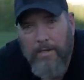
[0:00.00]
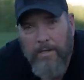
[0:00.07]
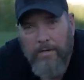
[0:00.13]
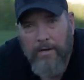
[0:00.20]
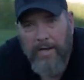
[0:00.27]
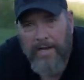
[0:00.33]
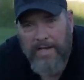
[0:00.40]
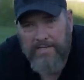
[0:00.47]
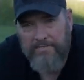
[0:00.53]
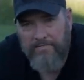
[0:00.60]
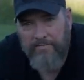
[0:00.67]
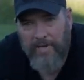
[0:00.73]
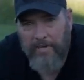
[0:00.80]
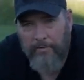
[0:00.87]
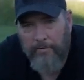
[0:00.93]
All right, guys, and
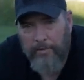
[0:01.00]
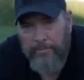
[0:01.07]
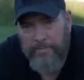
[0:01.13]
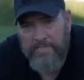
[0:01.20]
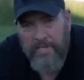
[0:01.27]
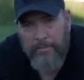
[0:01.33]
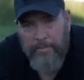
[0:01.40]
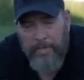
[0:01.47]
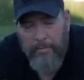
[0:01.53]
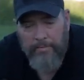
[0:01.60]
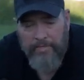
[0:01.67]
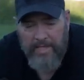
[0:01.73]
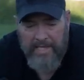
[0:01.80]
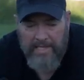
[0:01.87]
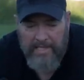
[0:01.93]
final group is going to be
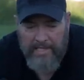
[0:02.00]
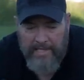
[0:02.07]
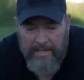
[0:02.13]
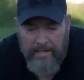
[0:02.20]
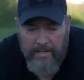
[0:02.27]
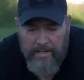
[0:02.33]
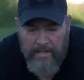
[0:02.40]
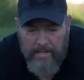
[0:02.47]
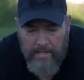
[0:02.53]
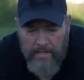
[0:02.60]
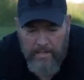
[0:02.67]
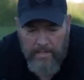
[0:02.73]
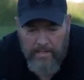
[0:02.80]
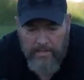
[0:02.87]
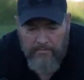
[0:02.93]
with the Eley
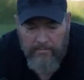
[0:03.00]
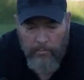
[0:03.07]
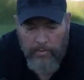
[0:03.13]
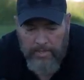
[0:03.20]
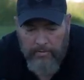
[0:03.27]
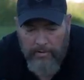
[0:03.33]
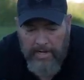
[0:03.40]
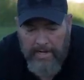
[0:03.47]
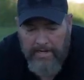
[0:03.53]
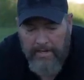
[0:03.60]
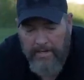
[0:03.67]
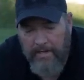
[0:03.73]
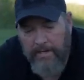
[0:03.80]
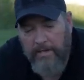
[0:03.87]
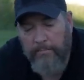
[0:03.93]
uh, forty grain
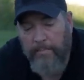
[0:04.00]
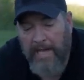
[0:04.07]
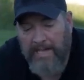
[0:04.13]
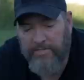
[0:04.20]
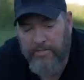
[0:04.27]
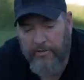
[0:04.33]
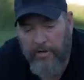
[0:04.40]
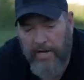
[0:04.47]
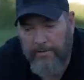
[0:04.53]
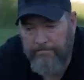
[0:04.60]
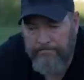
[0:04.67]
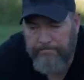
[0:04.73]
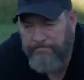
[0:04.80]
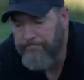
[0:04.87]
match grade.